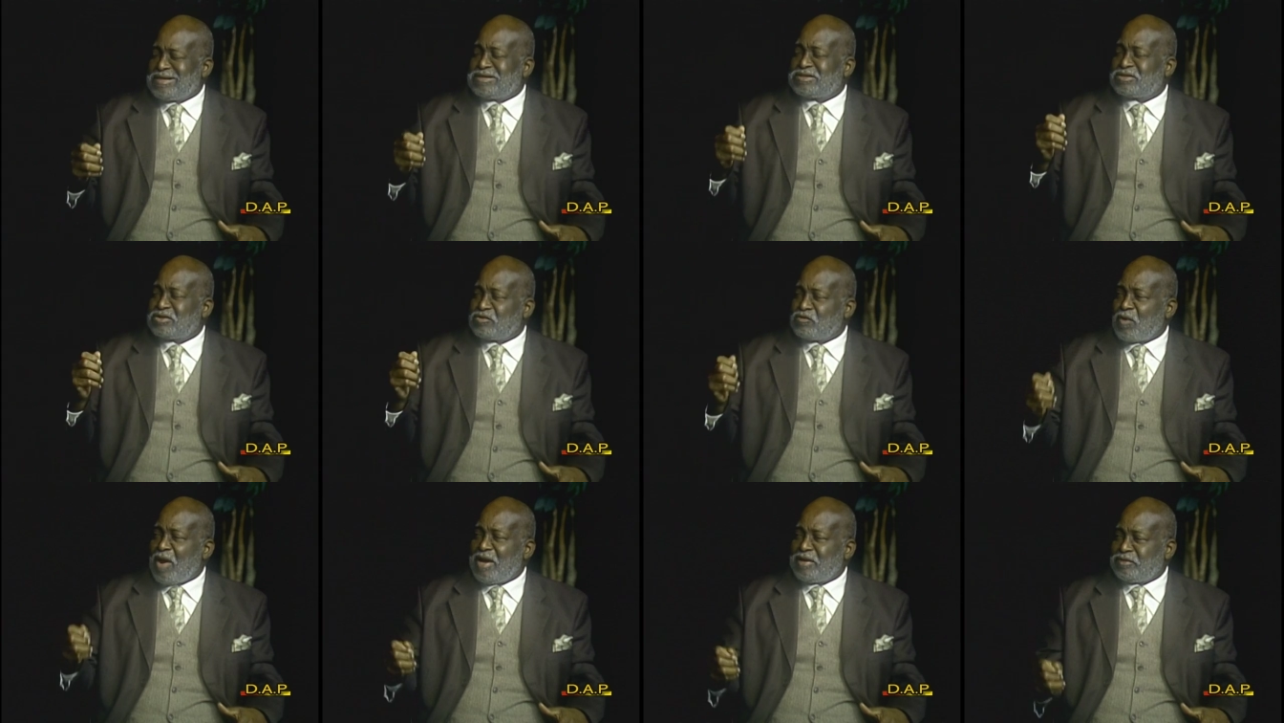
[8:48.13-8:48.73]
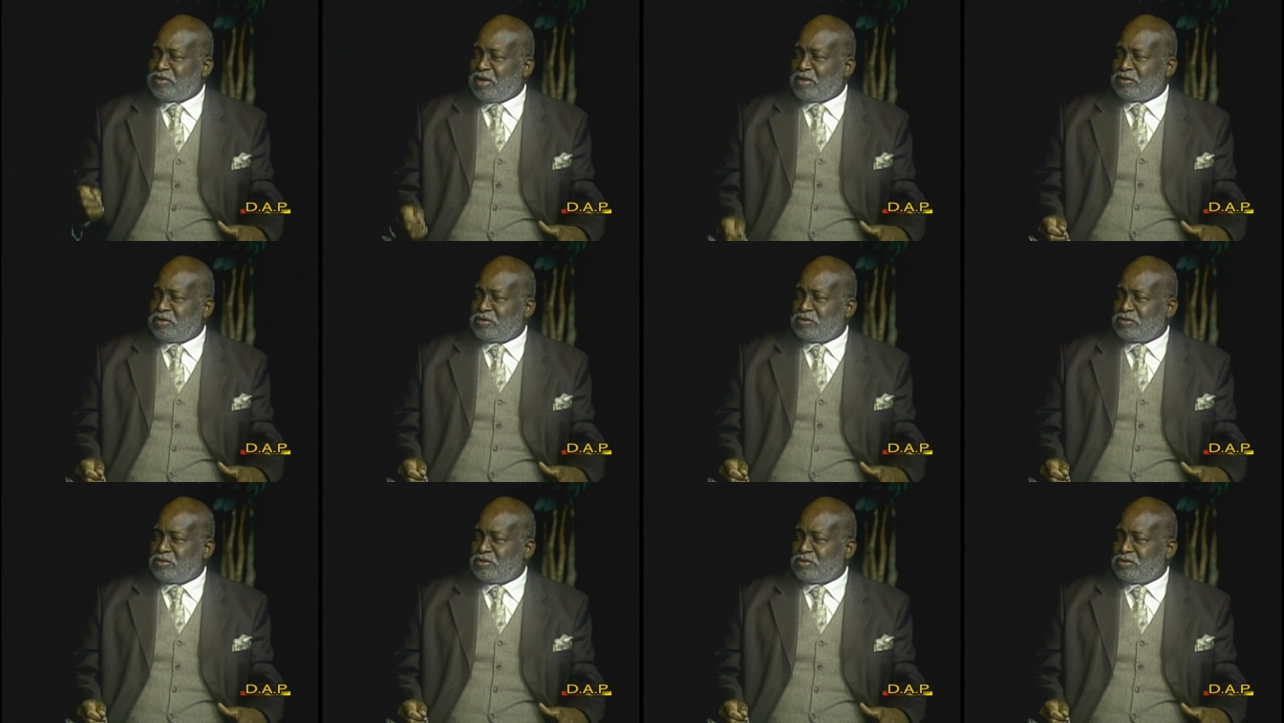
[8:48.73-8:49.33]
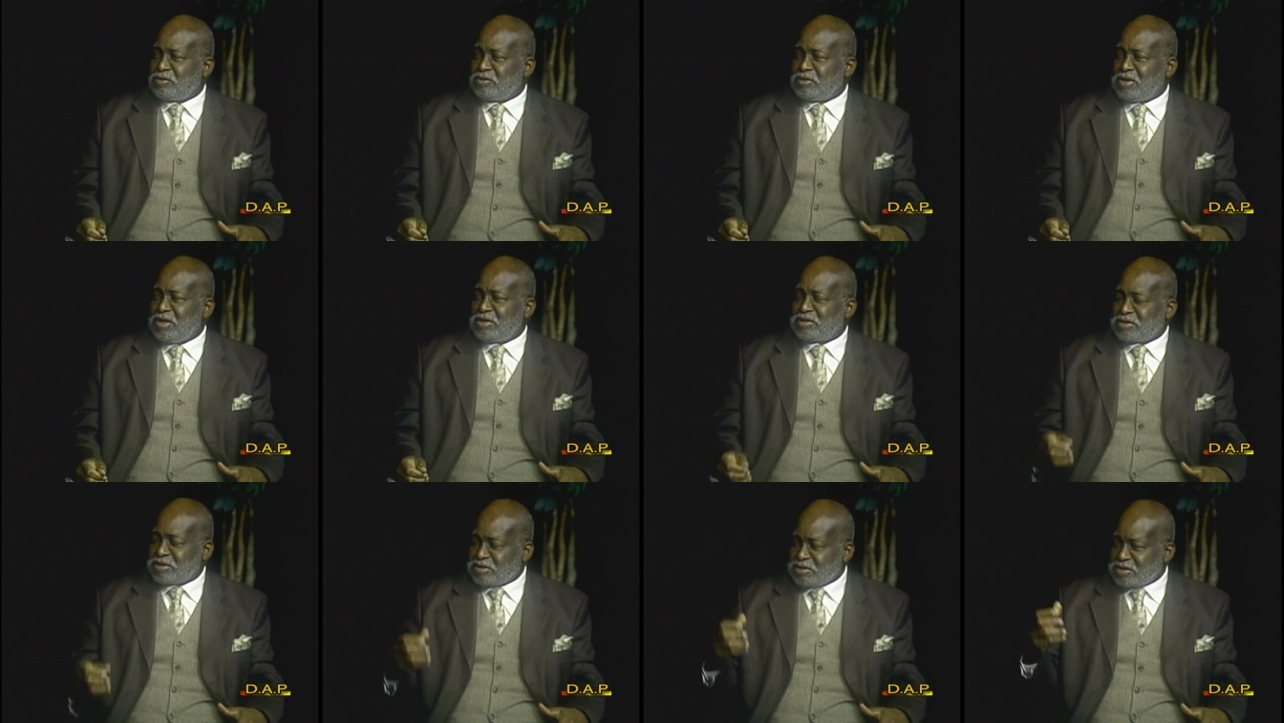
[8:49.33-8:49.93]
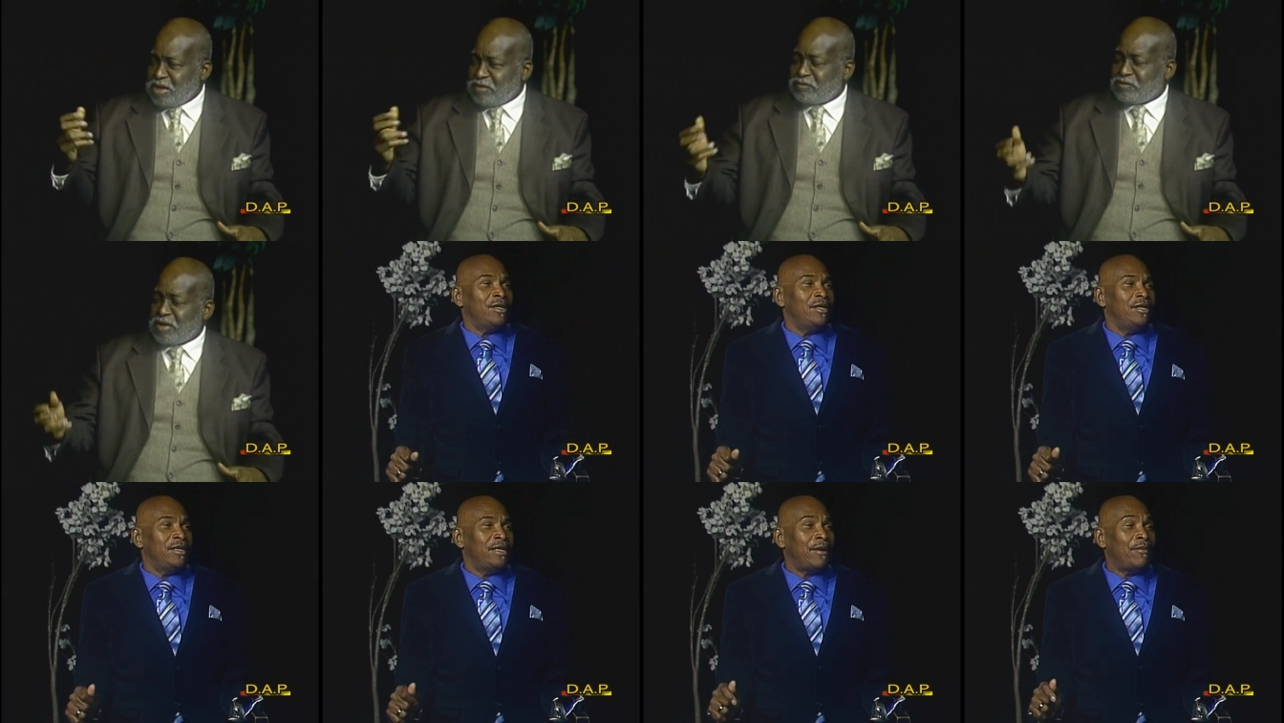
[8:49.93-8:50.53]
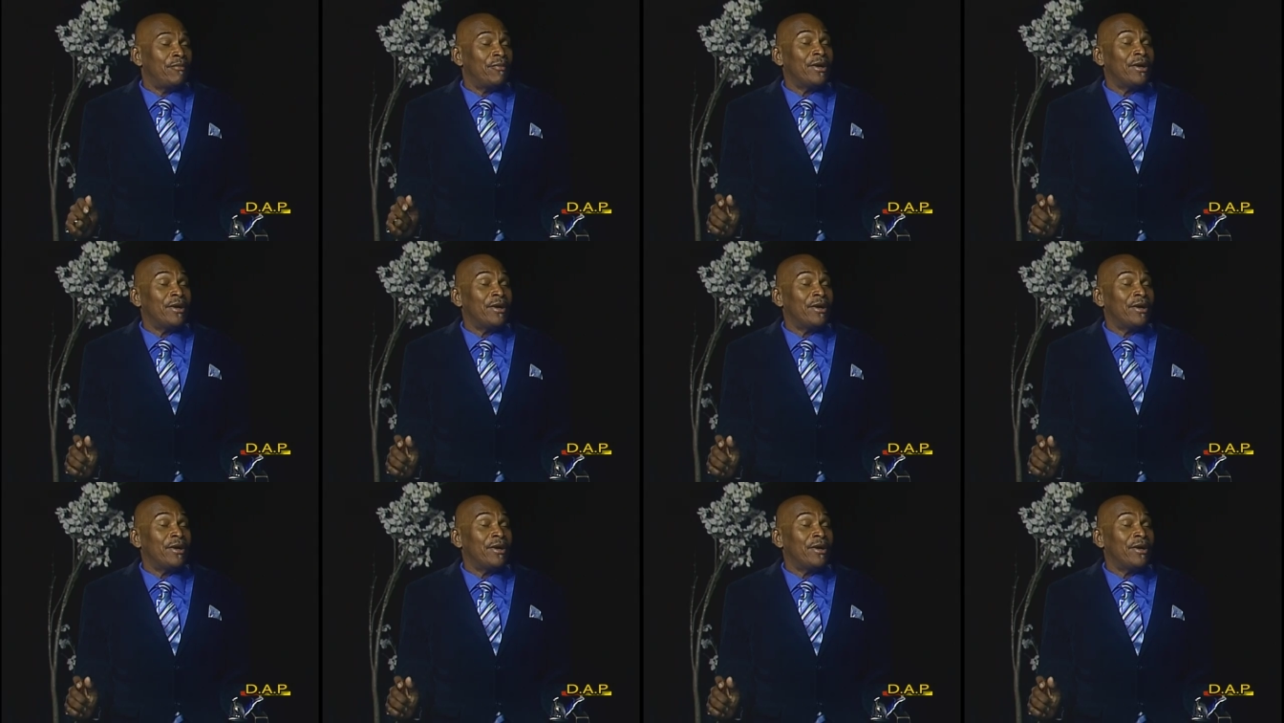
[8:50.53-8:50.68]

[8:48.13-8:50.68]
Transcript: it's the right thing to do. You know, it's the that, bring, thing that do.